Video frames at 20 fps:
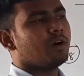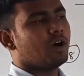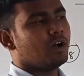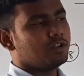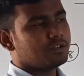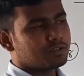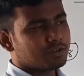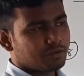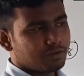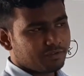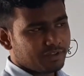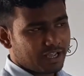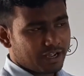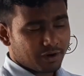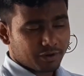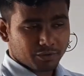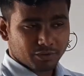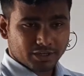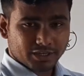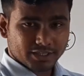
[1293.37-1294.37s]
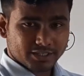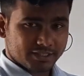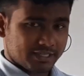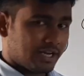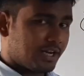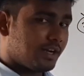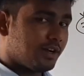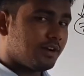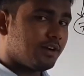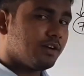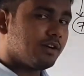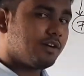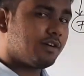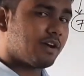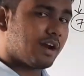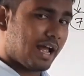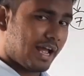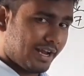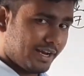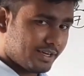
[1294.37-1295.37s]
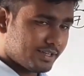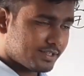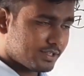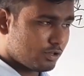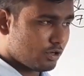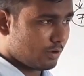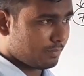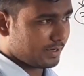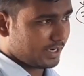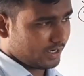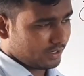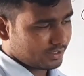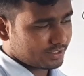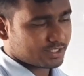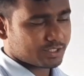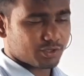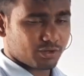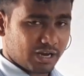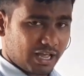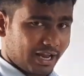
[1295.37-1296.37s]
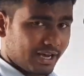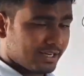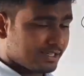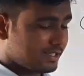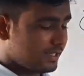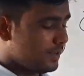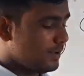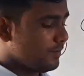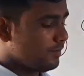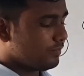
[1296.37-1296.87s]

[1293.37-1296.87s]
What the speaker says: Also we have to understand triads, Dobriner's triads.